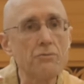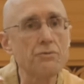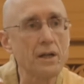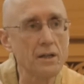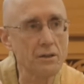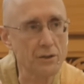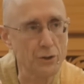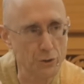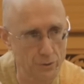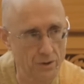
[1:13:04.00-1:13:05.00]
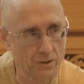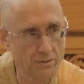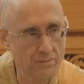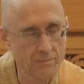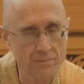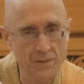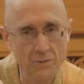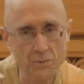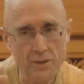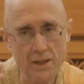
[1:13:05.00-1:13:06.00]
failure,
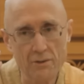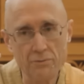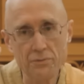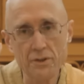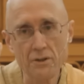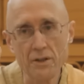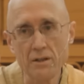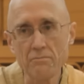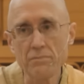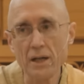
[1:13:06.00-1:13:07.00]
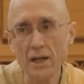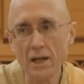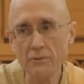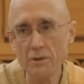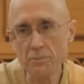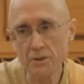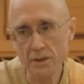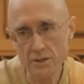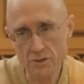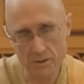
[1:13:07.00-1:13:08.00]
without fearing bad
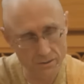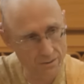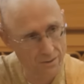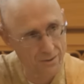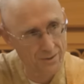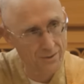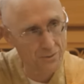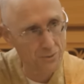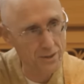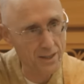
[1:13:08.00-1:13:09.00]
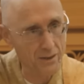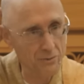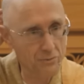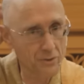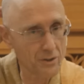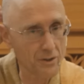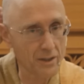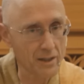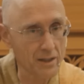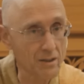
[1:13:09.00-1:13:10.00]
reputation, without
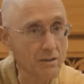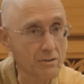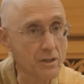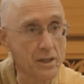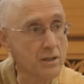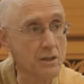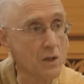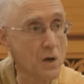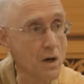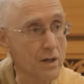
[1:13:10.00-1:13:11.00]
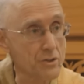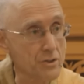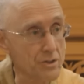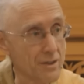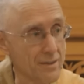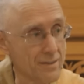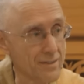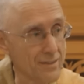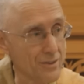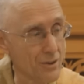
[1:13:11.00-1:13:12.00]
fearing taking a loss.
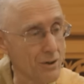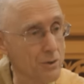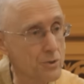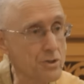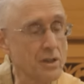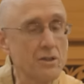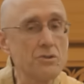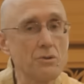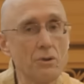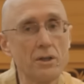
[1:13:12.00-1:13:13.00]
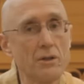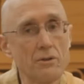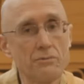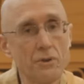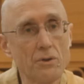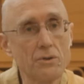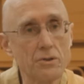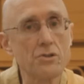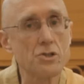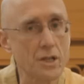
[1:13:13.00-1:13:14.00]
All those things that ordinary folks
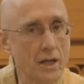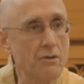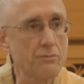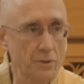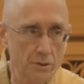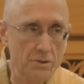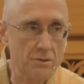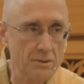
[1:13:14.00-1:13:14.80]
check first.